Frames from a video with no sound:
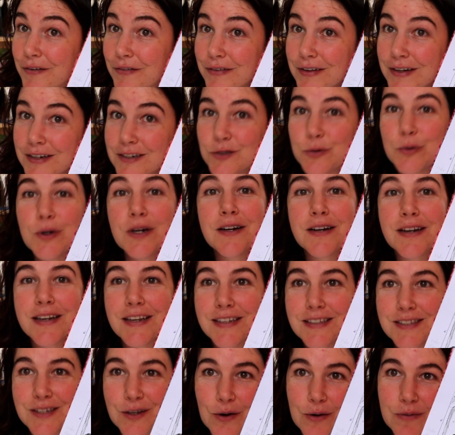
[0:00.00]
finished work,
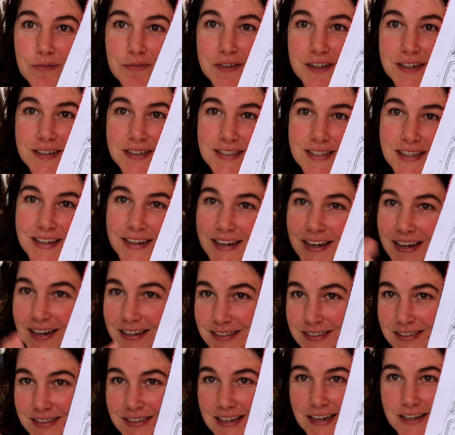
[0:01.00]
it's obviously a
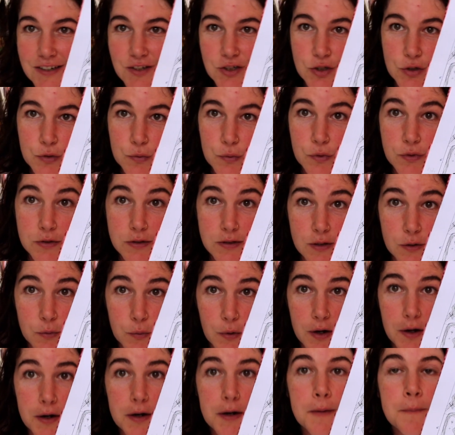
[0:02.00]
sketch towards the
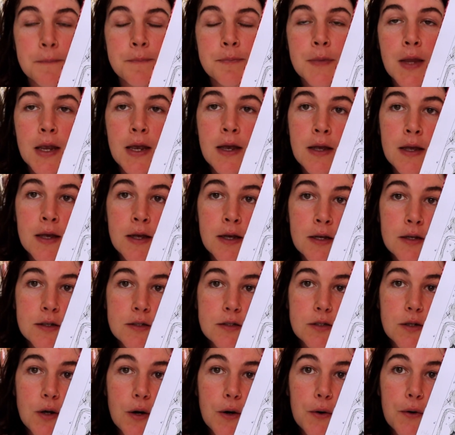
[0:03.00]
work.
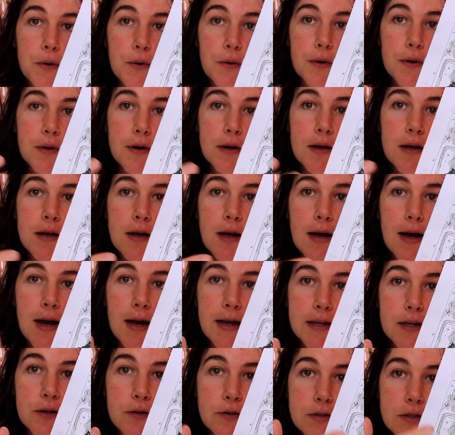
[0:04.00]
So I
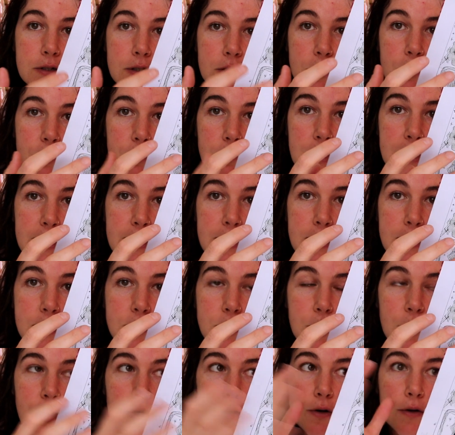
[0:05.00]
use a greeny
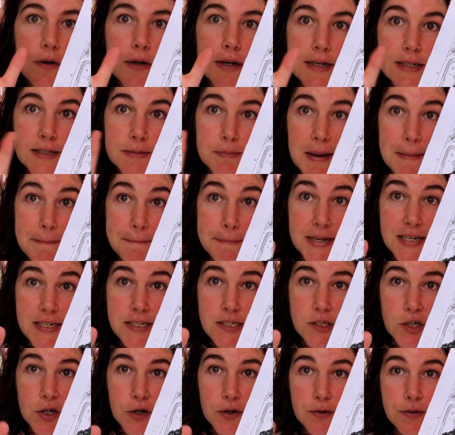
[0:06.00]
tone as my
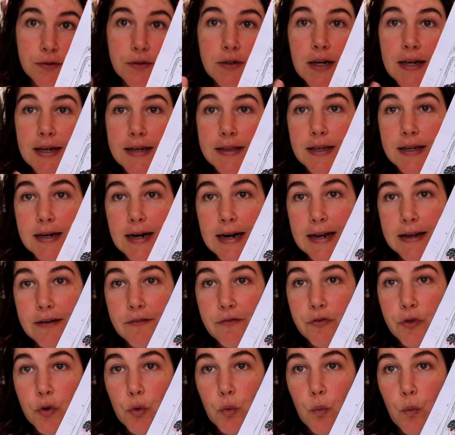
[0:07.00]
mid-tone, and then I
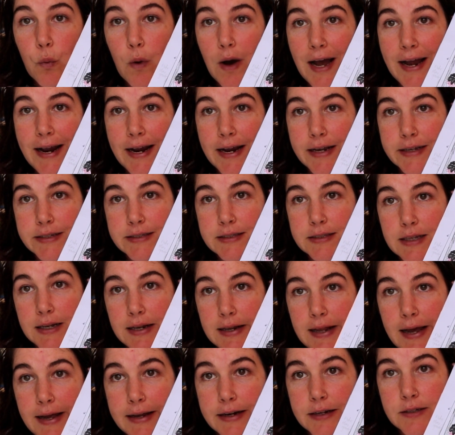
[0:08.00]
have the white as the
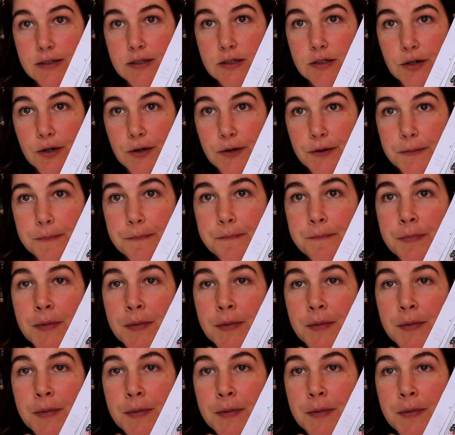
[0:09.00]
lightest tone.